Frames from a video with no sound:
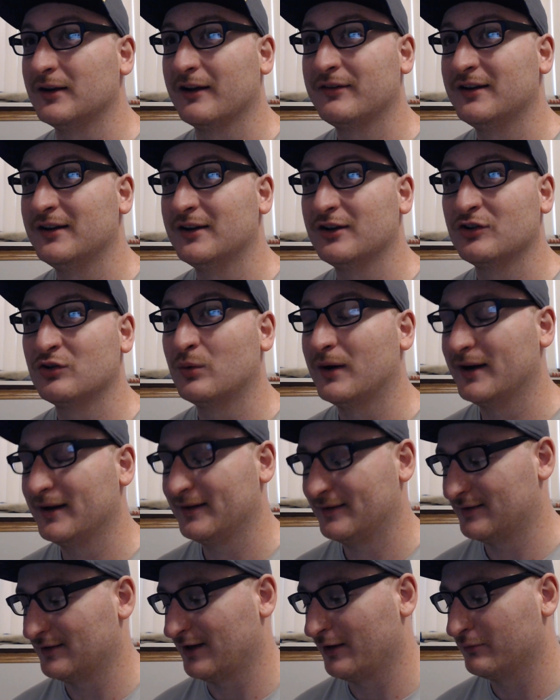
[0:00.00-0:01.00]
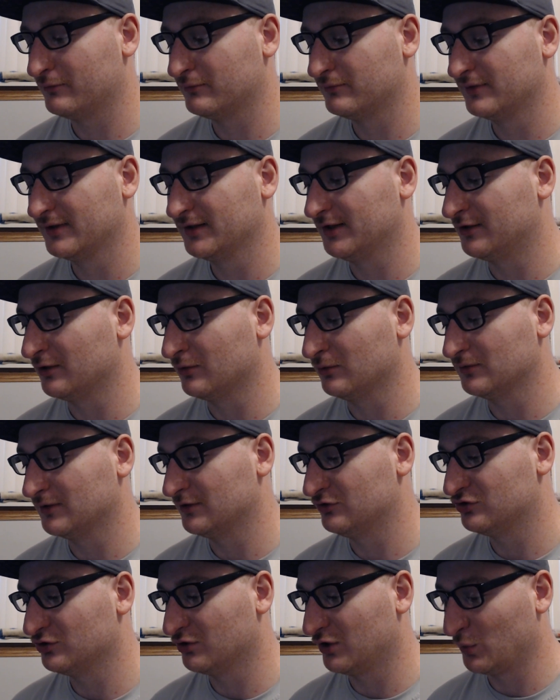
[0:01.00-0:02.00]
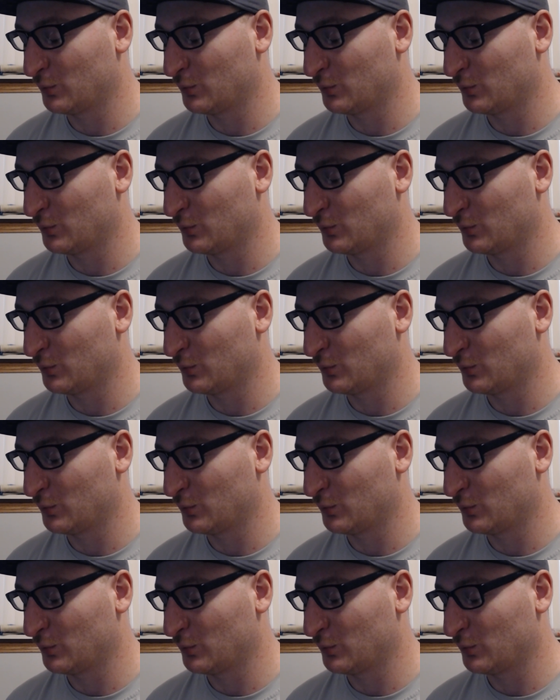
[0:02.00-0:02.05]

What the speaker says: I've seen it twice, and I really don't enjoy